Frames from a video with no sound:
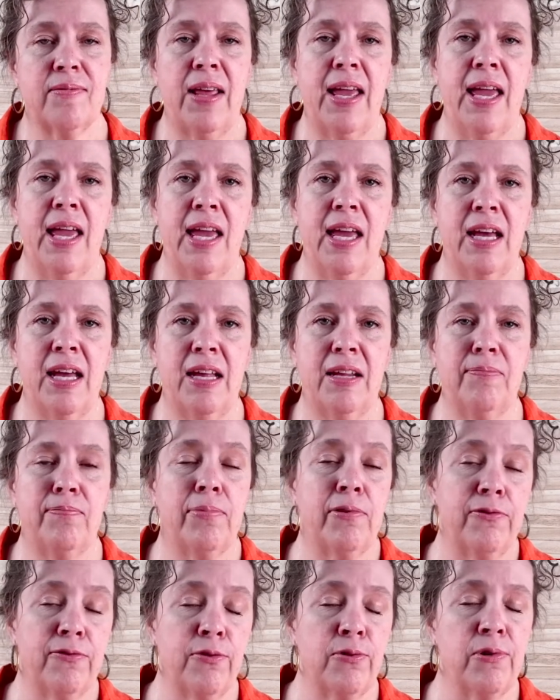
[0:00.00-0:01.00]
and
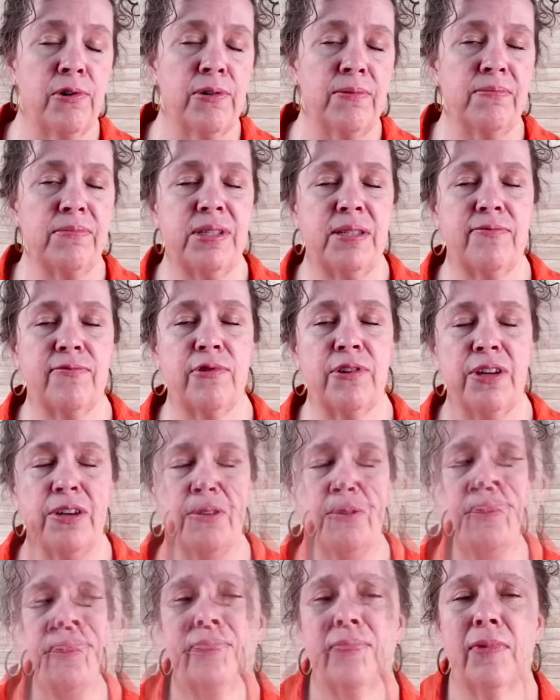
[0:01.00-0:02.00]
performs for you.